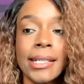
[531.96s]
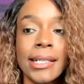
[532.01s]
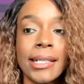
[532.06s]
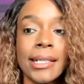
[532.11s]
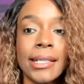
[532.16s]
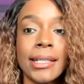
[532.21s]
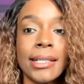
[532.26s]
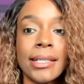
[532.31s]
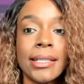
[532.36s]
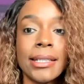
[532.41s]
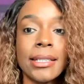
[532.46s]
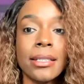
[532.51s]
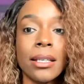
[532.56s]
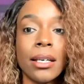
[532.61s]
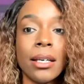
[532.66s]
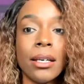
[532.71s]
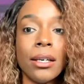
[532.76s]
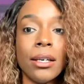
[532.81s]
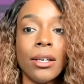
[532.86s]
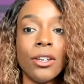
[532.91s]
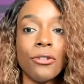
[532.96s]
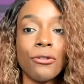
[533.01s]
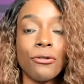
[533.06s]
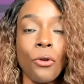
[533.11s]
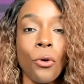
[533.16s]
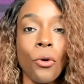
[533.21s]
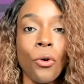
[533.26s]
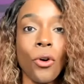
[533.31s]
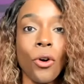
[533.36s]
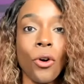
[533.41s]
is
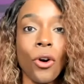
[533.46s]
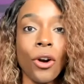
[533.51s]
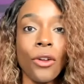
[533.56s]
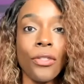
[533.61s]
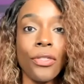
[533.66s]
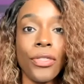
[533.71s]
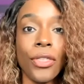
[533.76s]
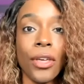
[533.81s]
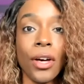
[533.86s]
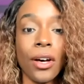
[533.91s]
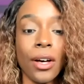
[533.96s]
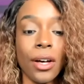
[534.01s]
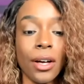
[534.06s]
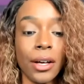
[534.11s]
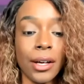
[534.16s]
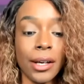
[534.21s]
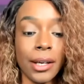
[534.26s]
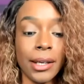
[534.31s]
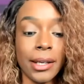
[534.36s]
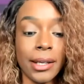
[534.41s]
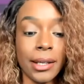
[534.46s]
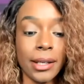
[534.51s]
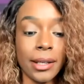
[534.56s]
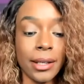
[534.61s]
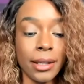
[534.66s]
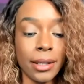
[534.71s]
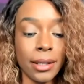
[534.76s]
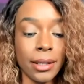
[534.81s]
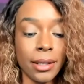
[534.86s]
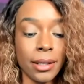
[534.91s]
for the
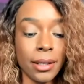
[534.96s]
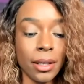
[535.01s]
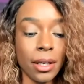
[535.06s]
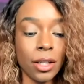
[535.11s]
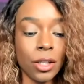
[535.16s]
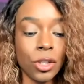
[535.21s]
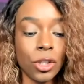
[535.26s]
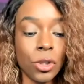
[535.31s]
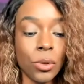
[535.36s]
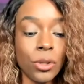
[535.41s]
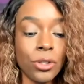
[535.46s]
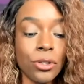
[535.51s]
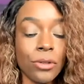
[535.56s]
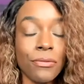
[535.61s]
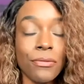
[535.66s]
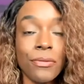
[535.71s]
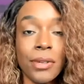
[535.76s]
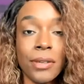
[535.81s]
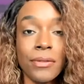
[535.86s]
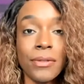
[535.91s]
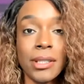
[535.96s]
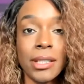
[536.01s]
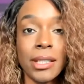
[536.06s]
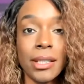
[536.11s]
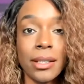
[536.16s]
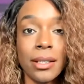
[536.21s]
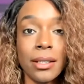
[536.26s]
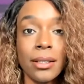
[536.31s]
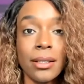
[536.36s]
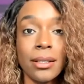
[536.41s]

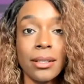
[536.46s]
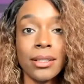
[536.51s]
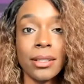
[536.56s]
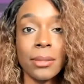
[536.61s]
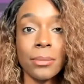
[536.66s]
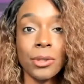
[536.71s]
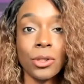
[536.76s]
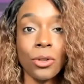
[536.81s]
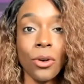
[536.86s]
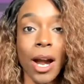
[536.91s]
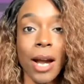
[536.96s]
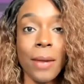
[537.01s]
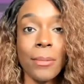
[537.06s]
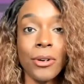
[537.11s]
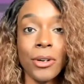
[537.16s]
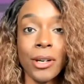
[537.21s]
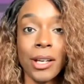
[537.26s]
250 subscribers,